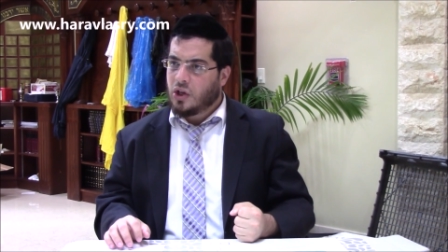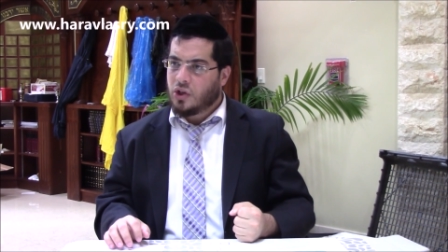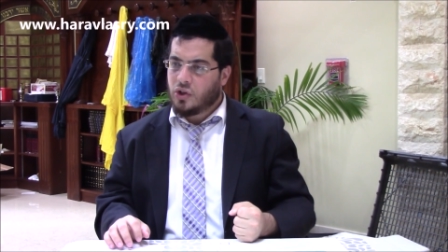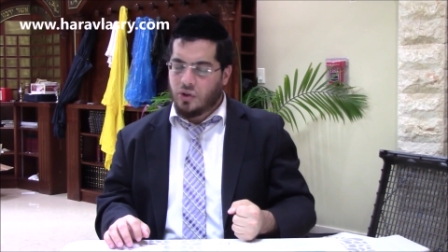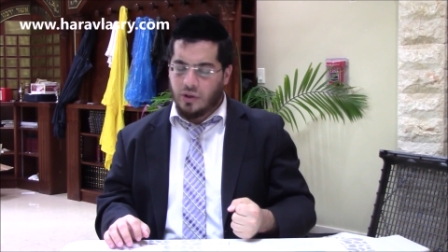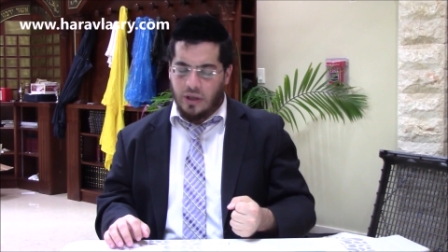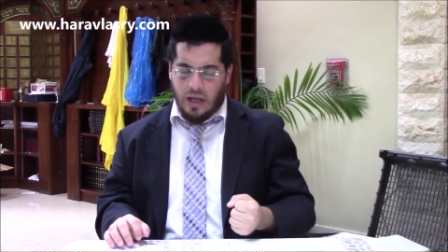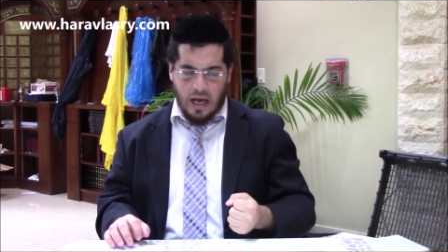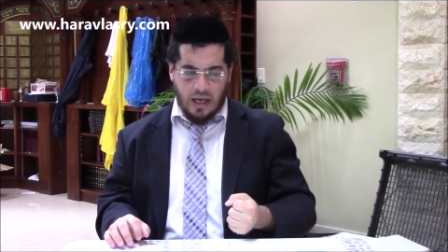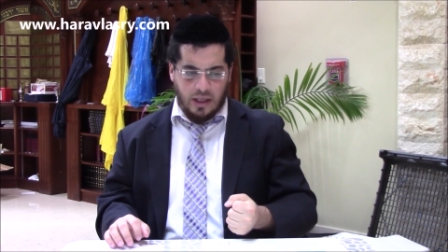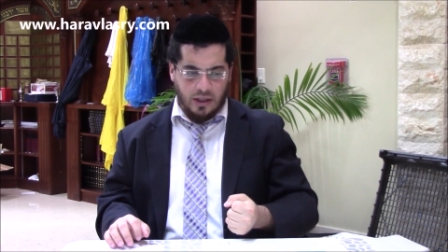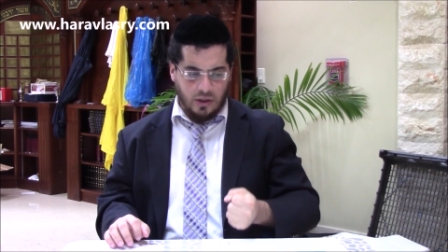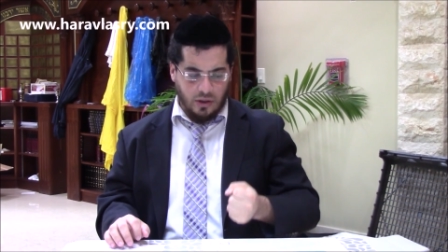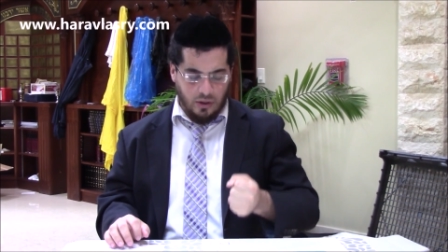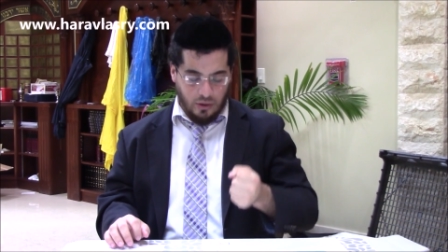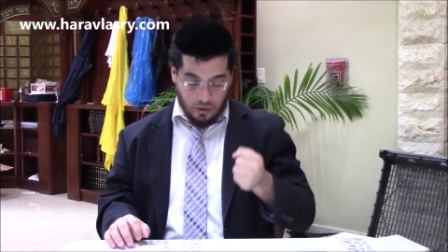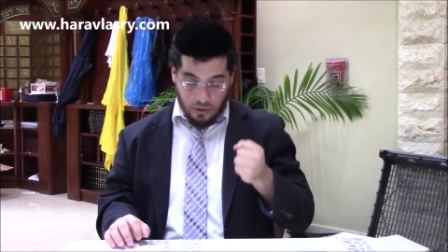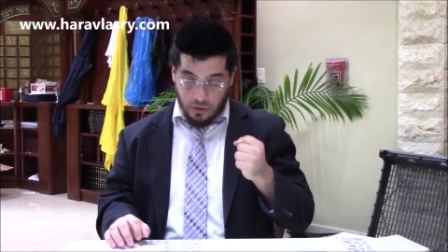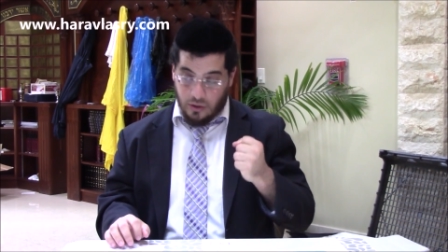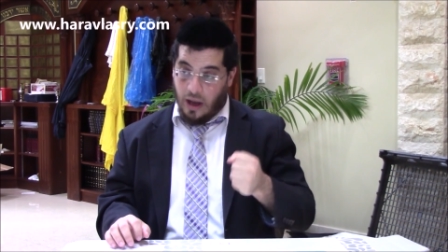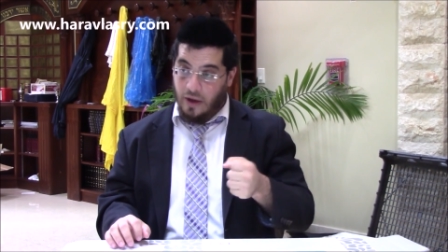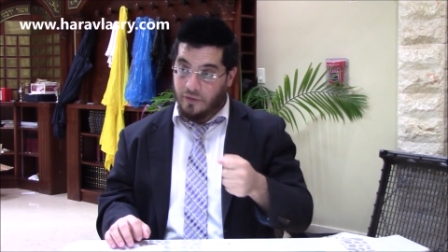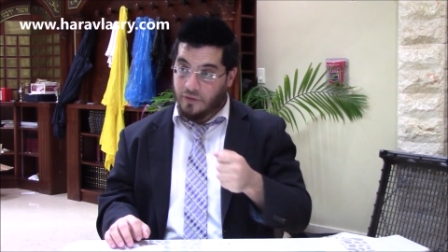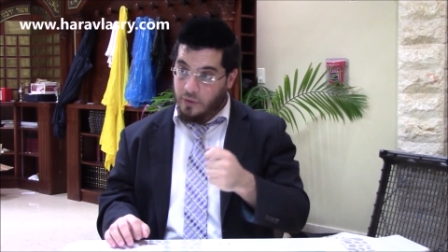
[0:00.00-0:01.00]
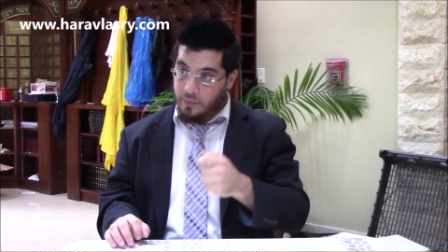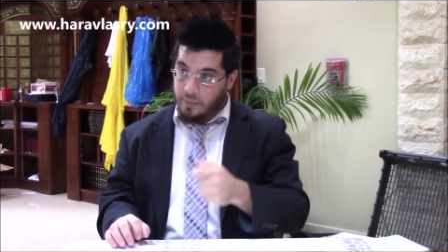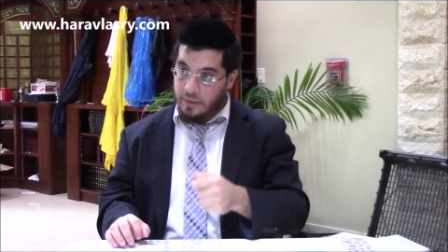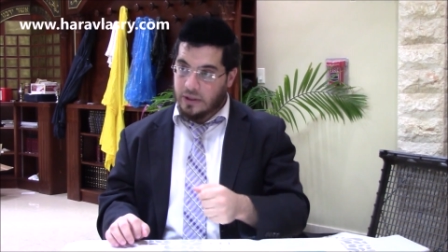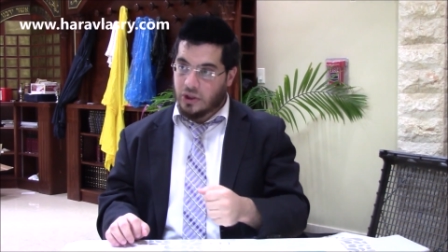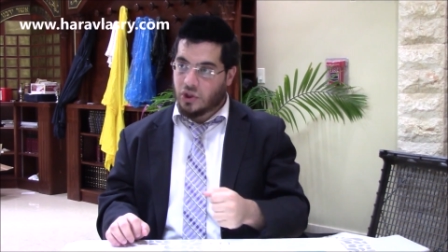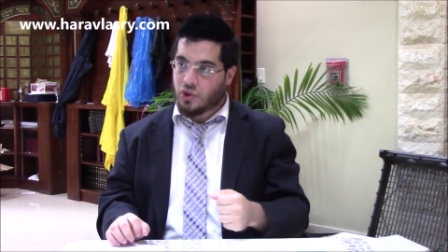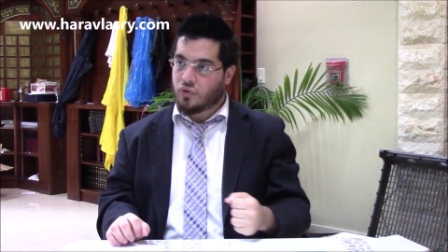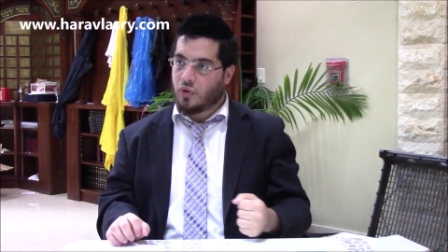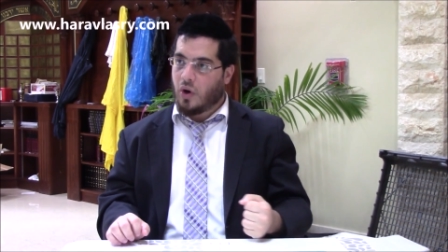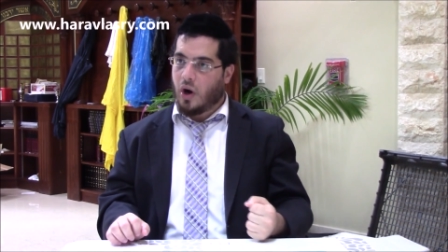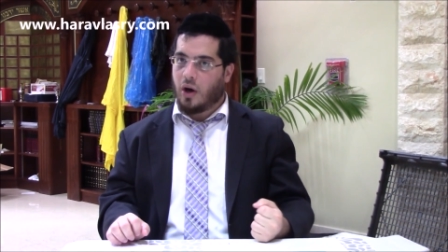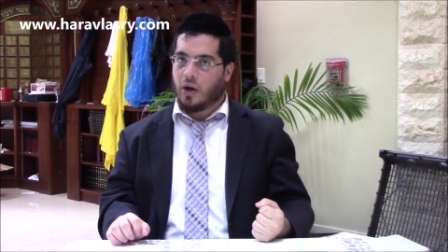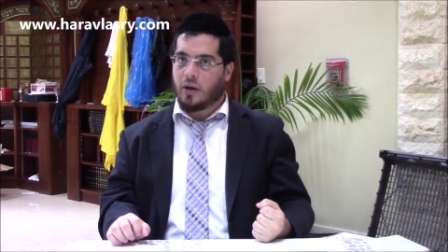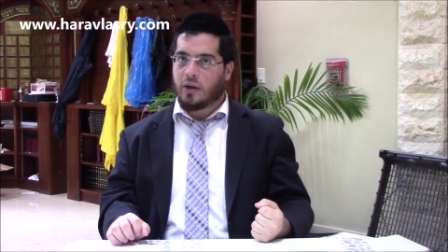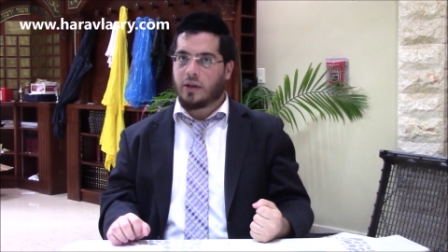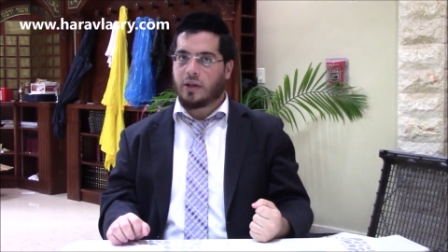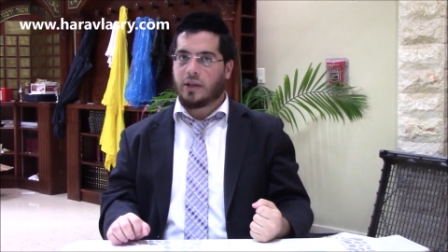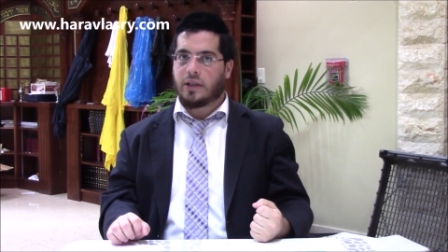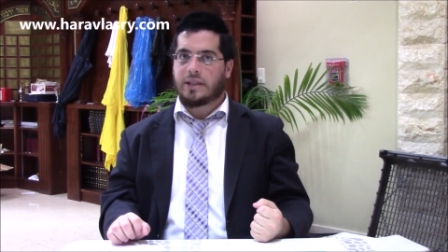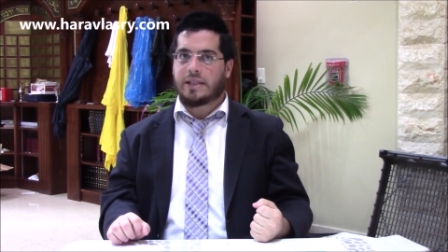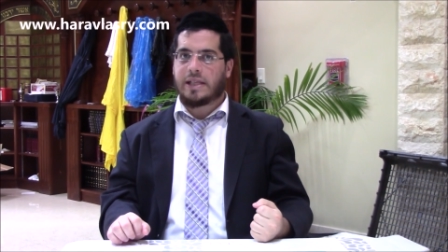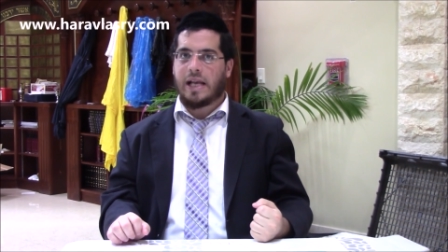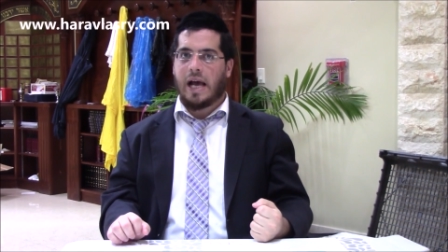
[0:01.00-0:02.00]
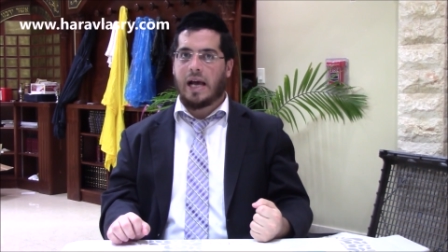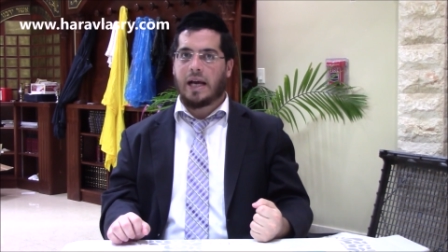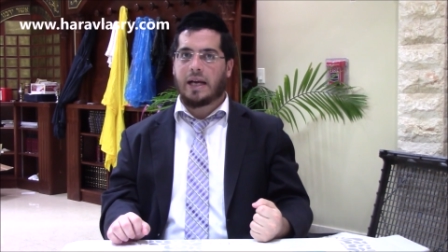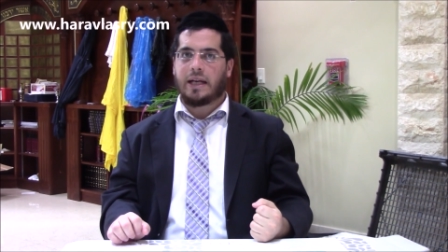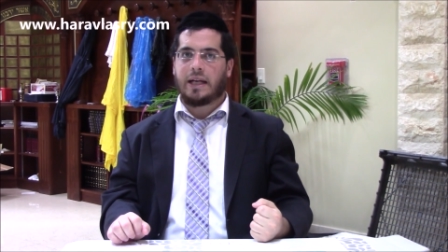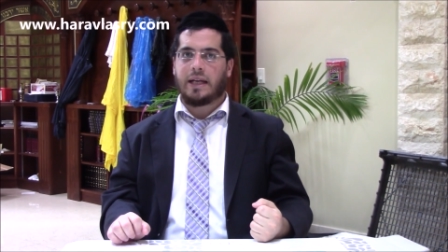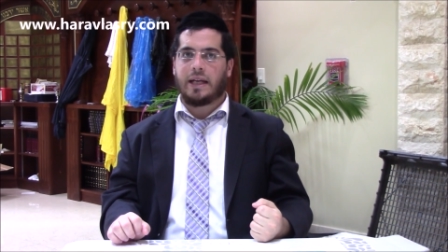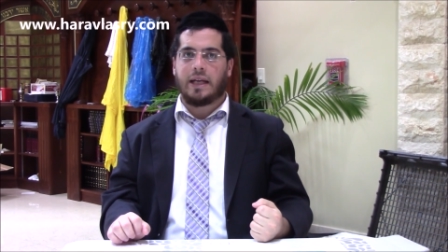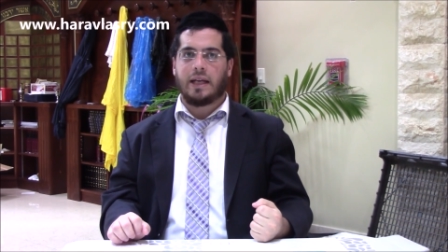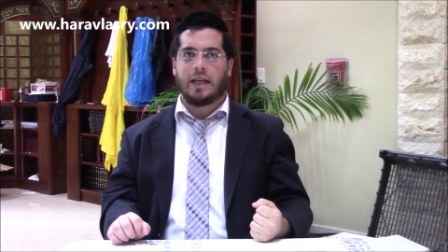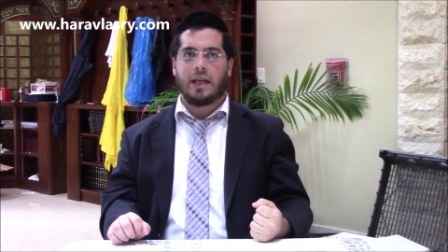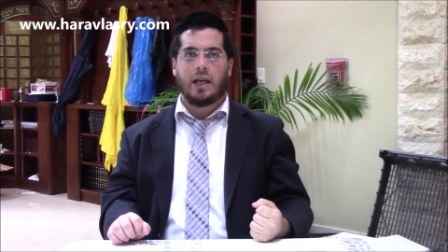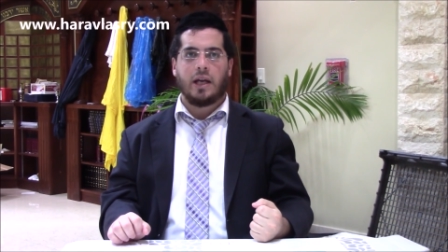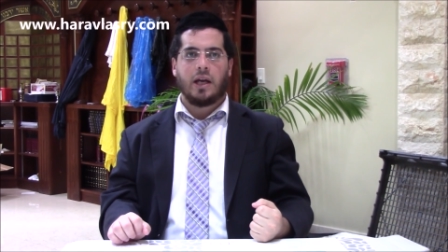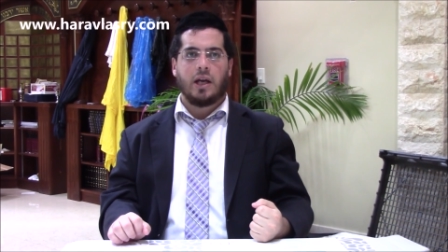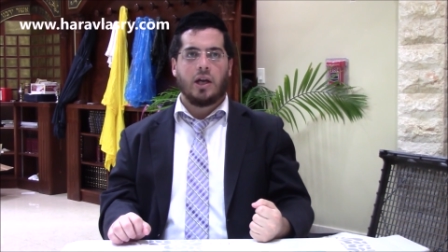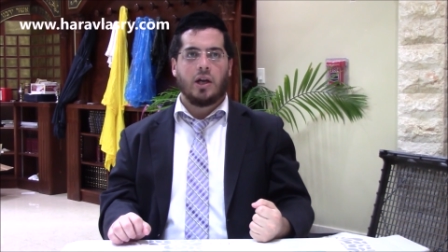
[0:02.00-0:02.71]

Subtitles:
You have to be strong, exactly.